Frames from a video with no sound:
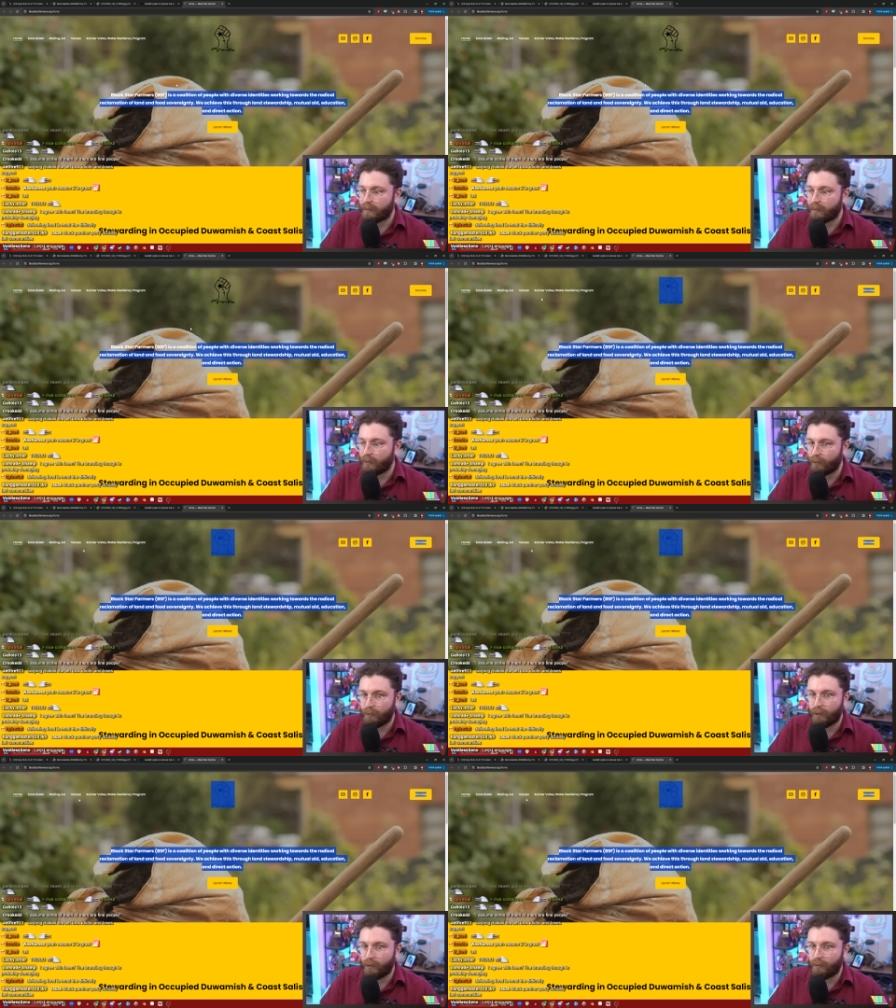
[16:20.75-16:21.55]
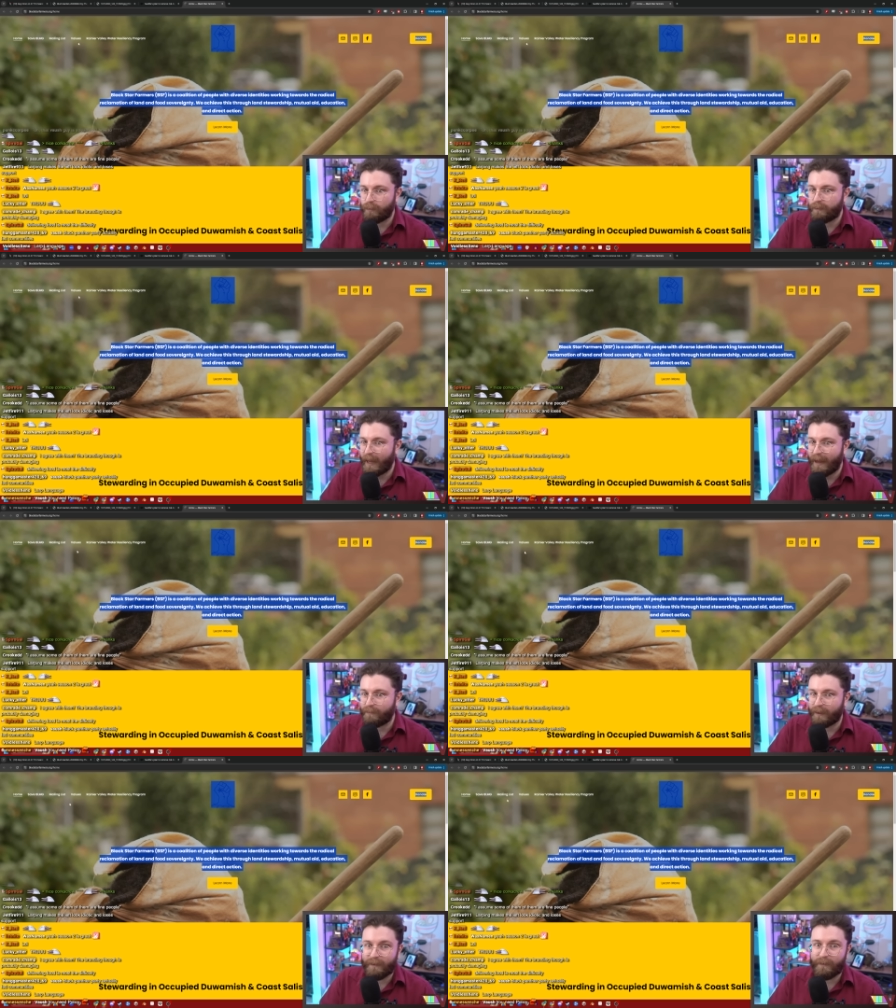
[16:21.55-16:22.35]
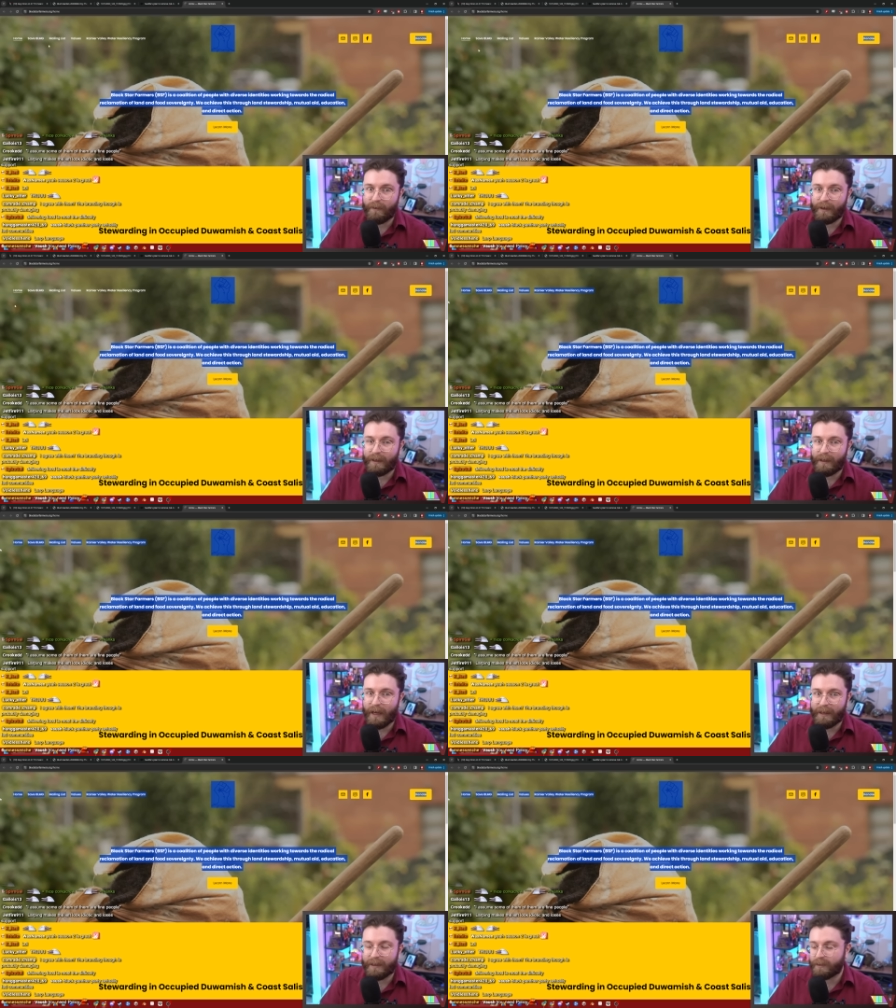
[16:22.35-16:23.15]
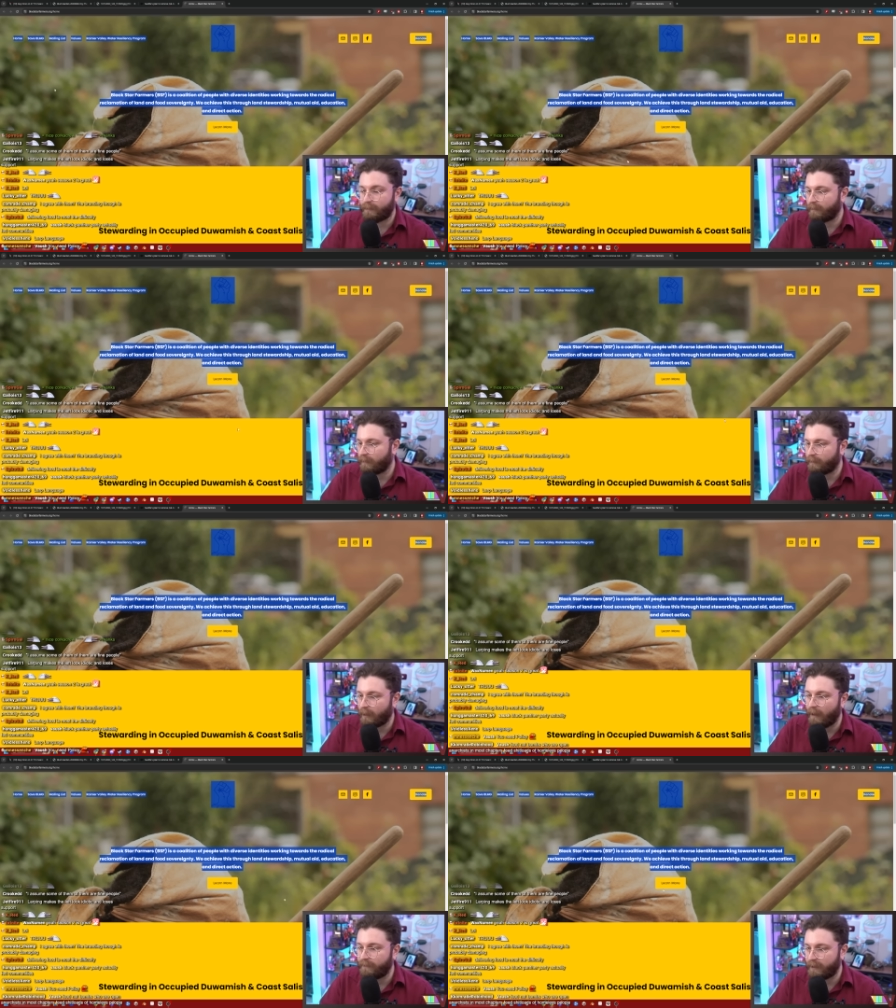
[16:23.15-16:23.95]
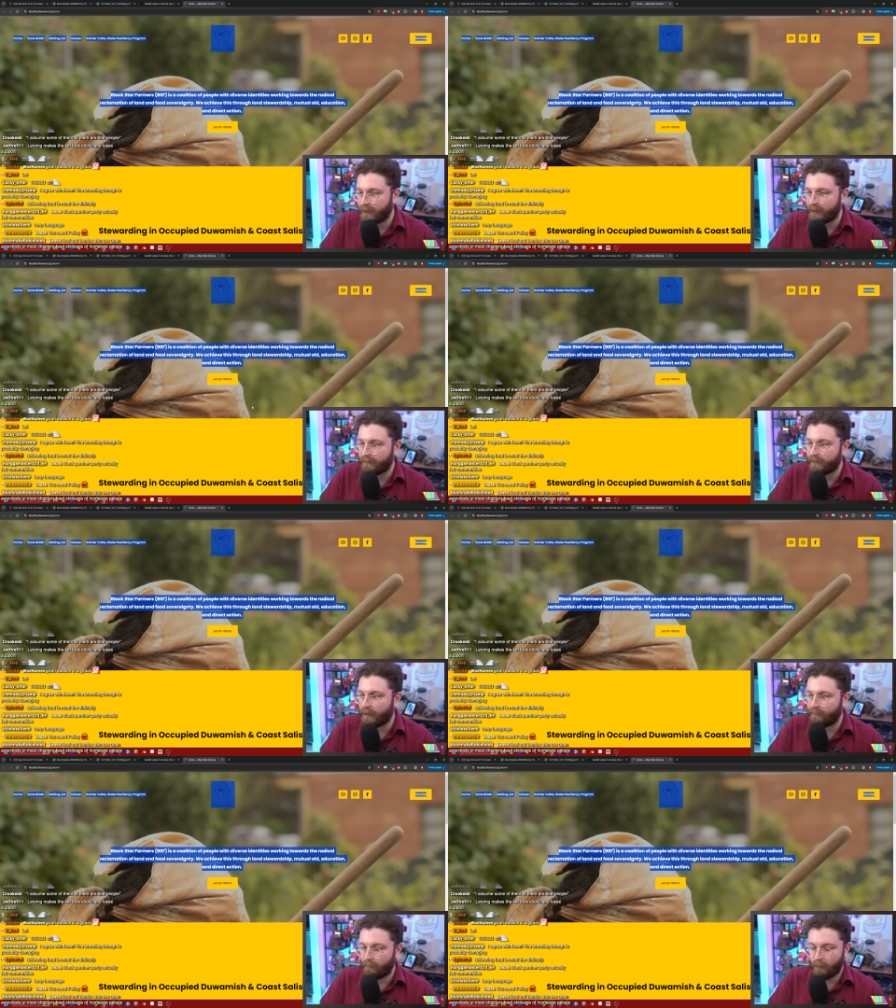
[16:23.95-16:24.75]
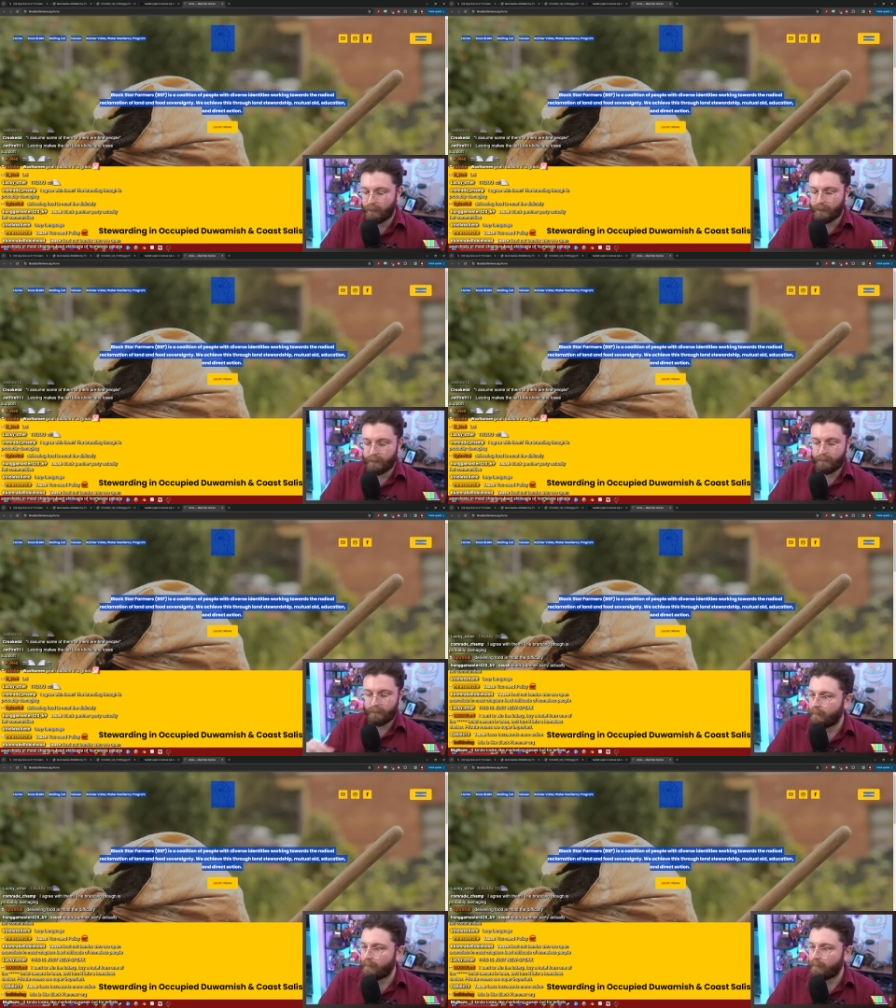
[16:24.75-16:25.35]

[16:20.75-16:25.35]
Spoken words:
who have, like, a very, I guess, lofty sense of self-importance.